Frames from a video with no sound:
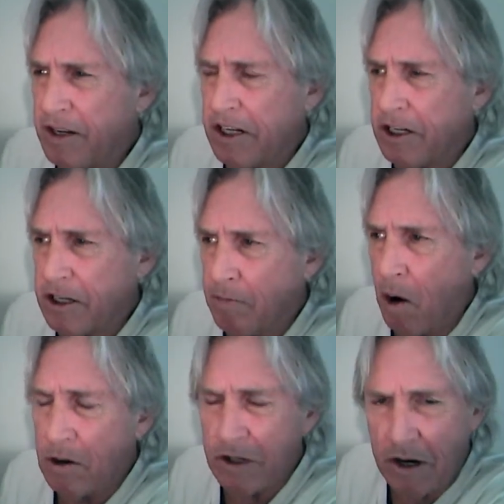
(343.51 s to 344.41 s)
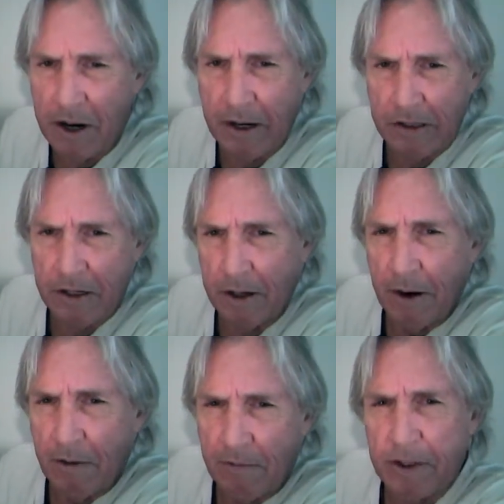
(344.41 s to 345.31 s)
This is small change
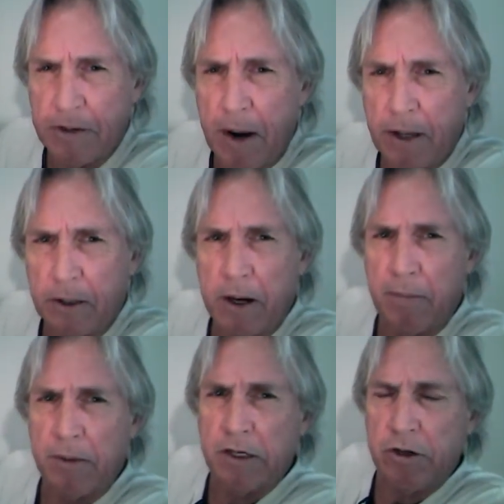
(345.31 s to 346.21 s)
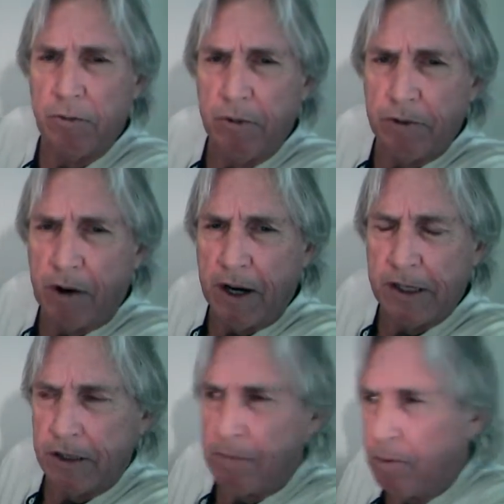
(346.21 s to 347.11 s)
for tobacco companies who would
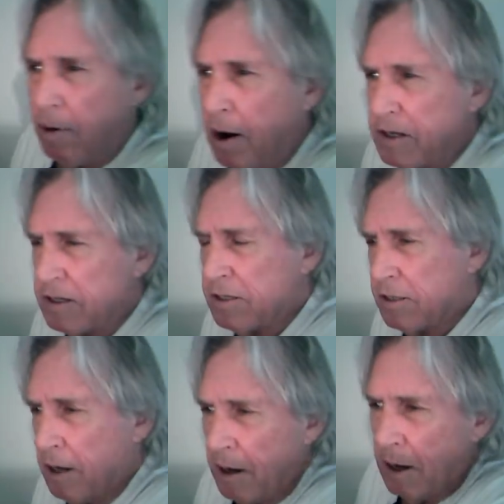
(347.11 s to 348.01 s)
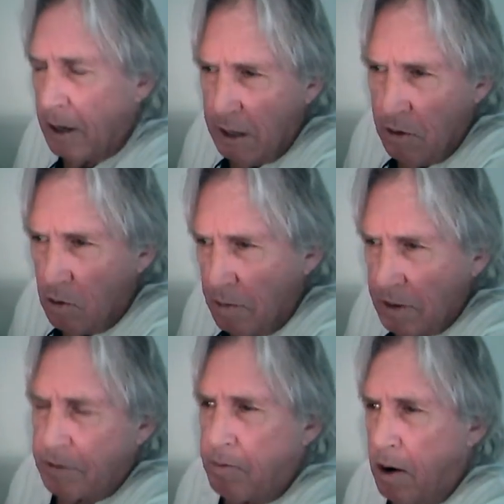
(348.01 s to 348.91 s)
raise their prices,
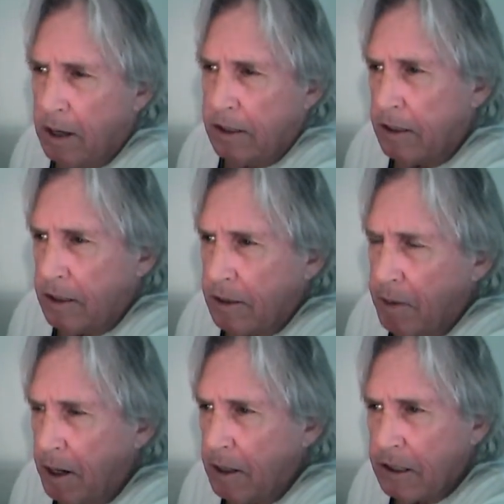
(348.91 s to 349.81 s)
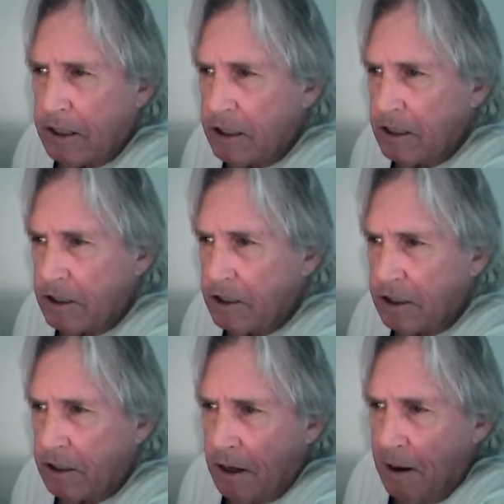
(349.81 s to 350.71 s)
enormous prices, because
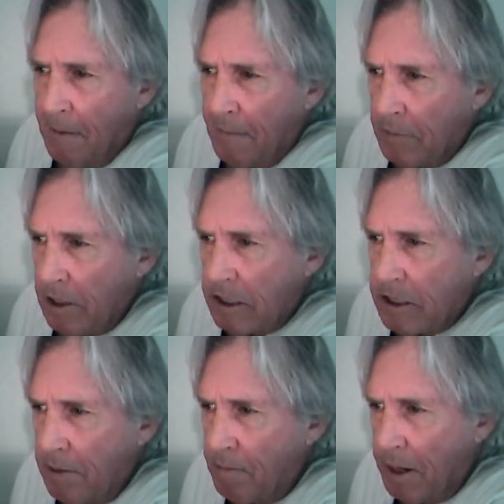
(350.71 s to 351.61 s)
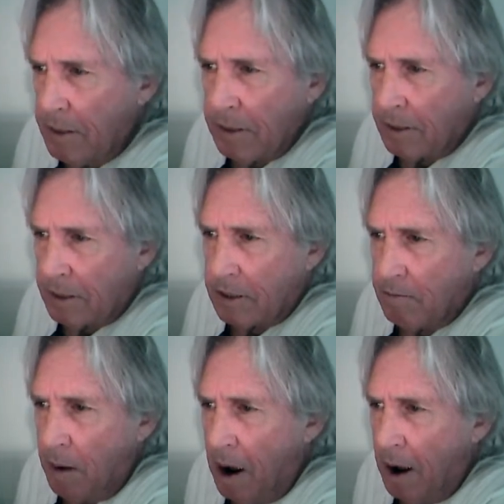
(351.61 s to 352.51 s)
this is a pittance
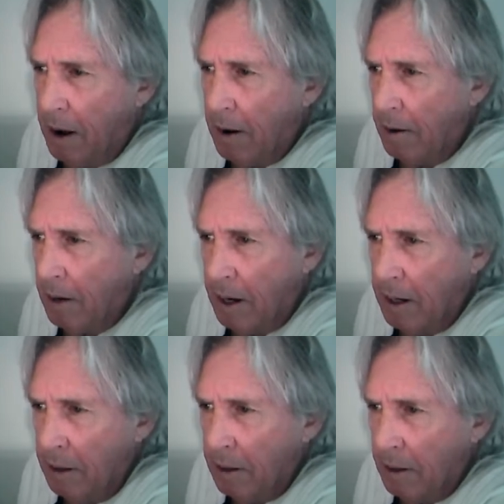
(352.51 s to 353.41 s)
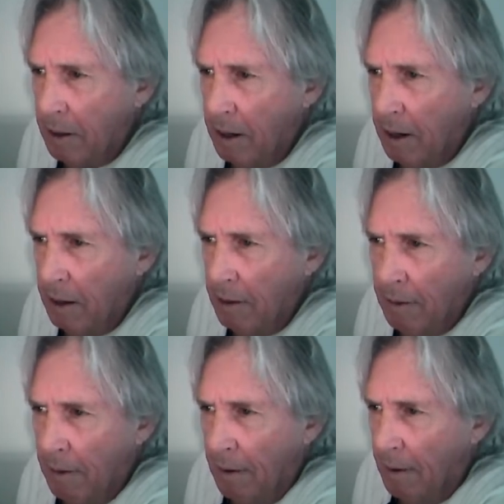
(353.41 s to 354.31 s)
by
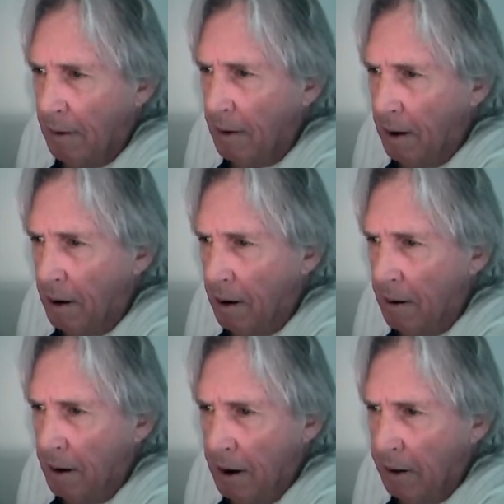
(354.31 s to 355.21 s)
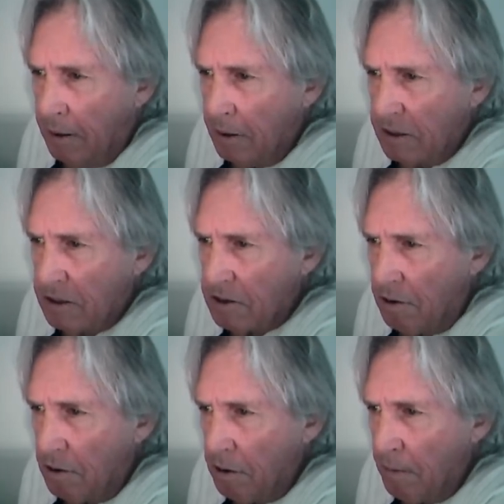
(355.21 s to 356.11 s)
any
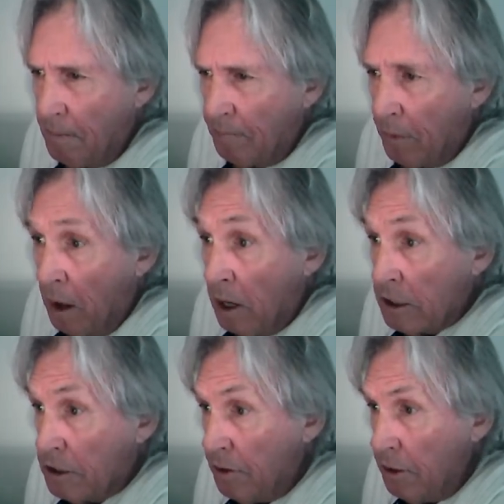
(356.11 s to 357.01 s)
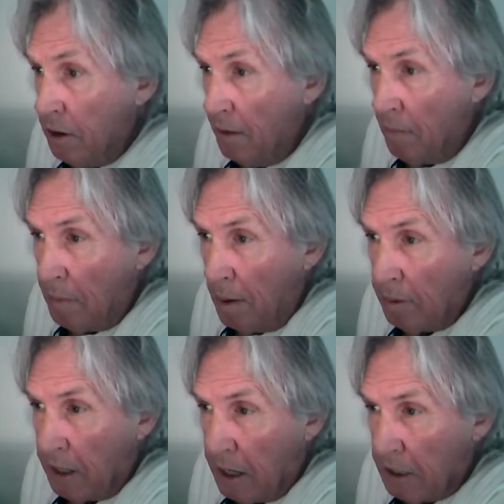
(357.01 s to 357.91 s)
concern. So then you have a
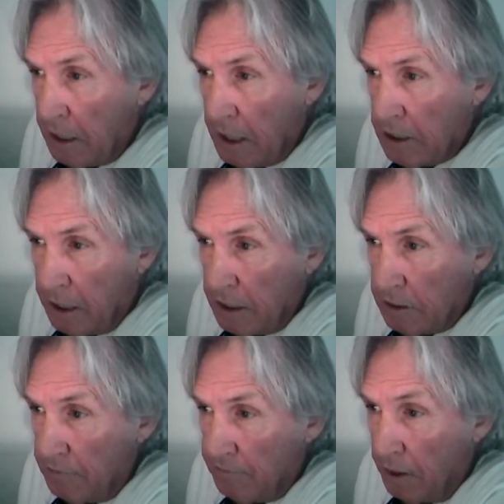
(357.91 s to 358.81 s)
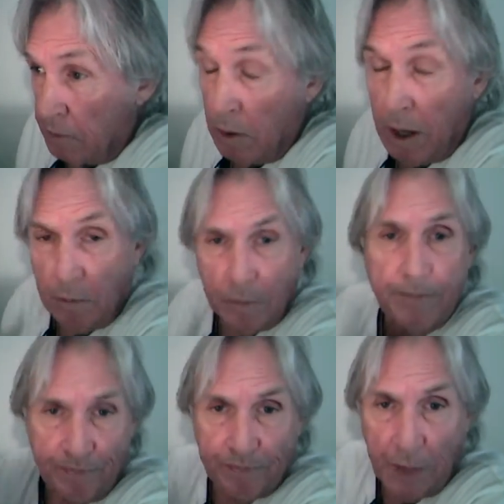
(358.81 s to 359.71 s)
public education fund.
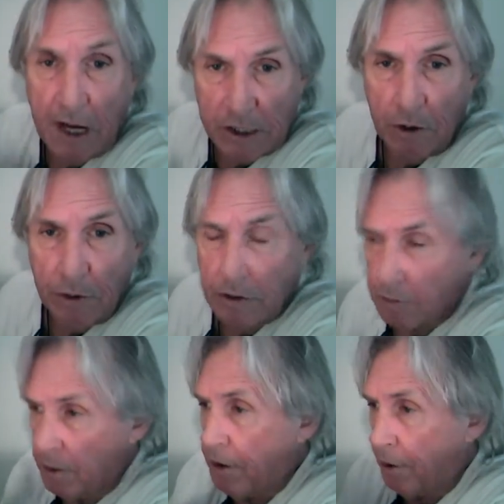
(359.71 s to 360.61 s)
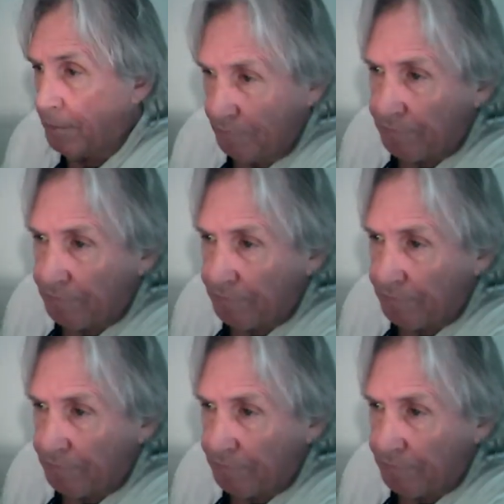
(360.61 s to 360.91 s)
Well, as coders, we knew.